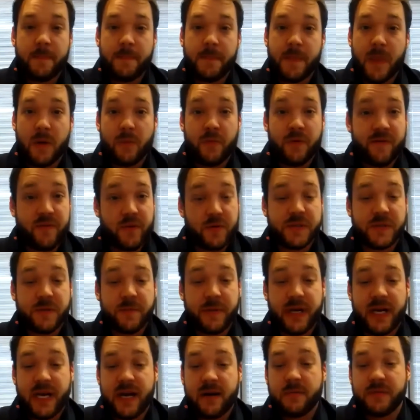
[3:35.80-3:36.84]
We've also
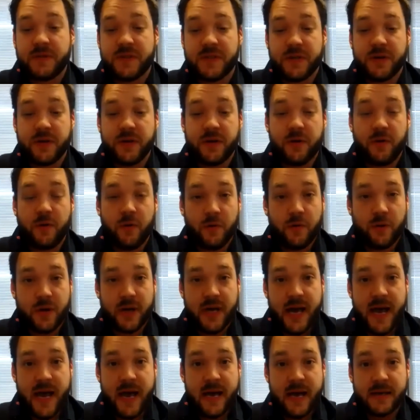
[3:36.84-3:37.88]
been able to look
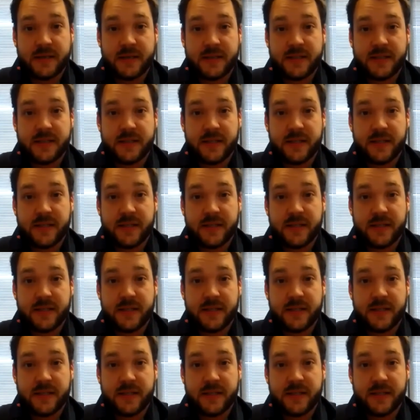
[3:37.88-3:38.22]
at